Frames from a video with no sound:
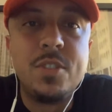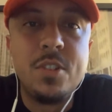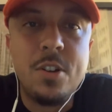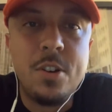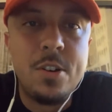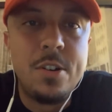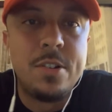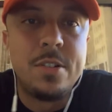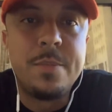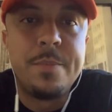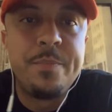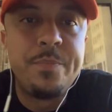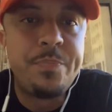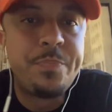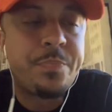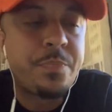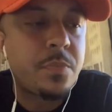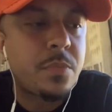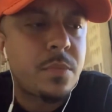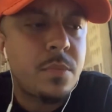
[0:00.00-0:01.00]
song
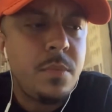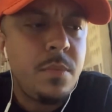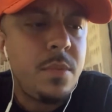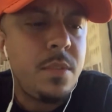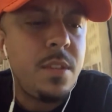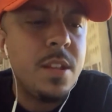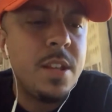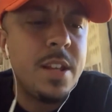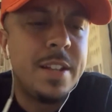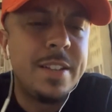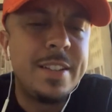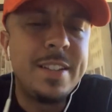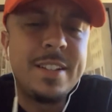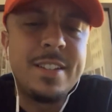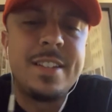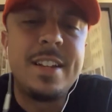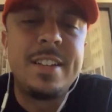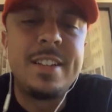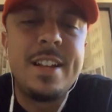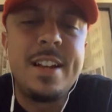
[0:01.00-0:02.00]
and
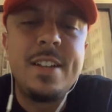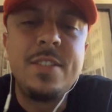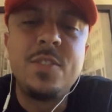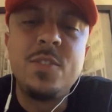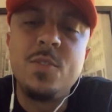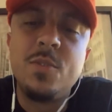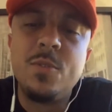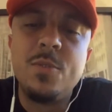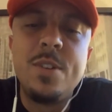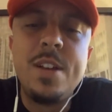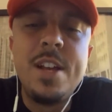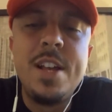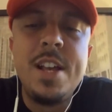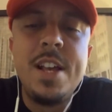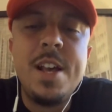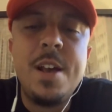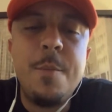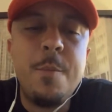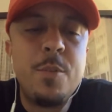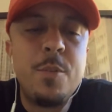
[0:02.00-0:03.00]
things like that. So
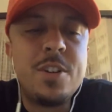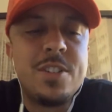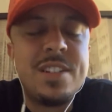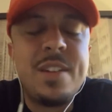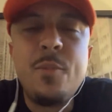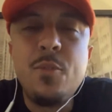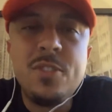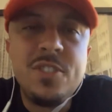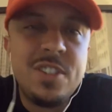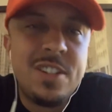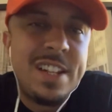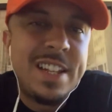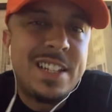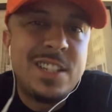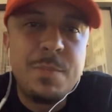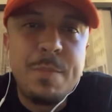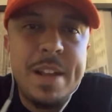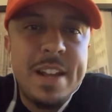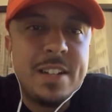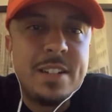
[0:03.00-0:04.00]
because I've always done like
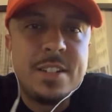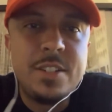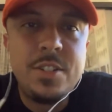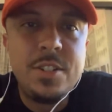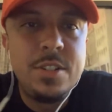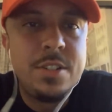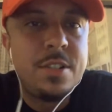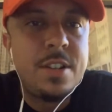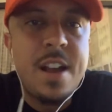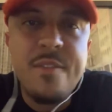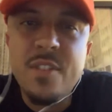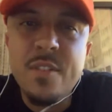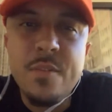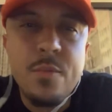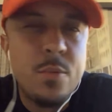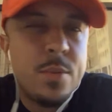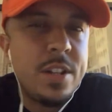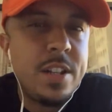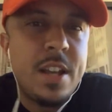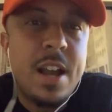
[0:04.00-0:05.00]
Spanglish,
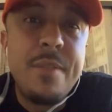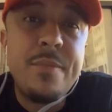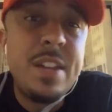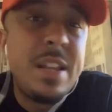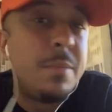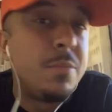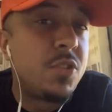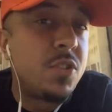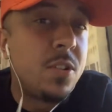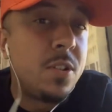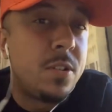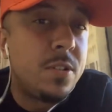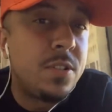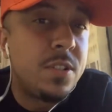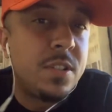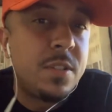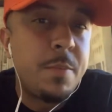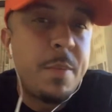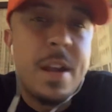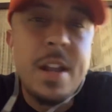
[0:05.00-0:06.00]
I've named
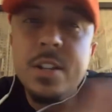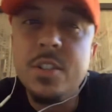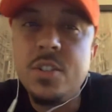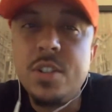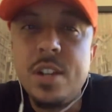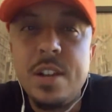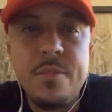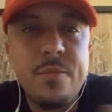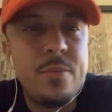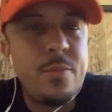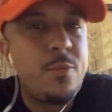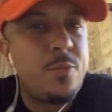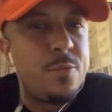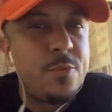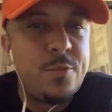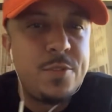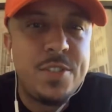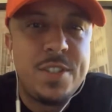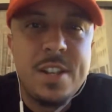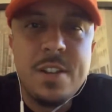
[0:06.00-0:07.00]
songs in Spanish. I've
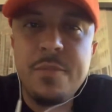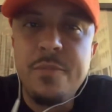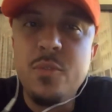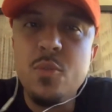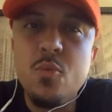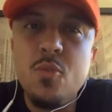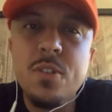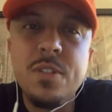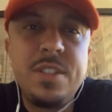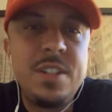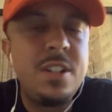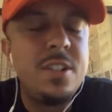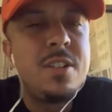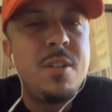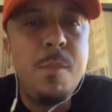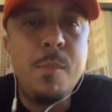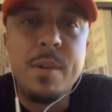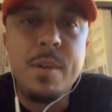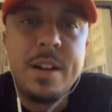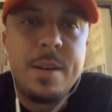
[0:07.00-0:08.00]
said a few words here and
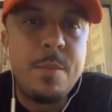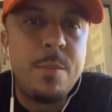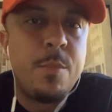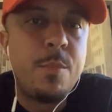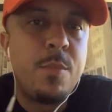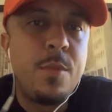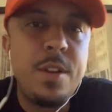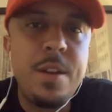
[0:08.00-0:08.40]
there, but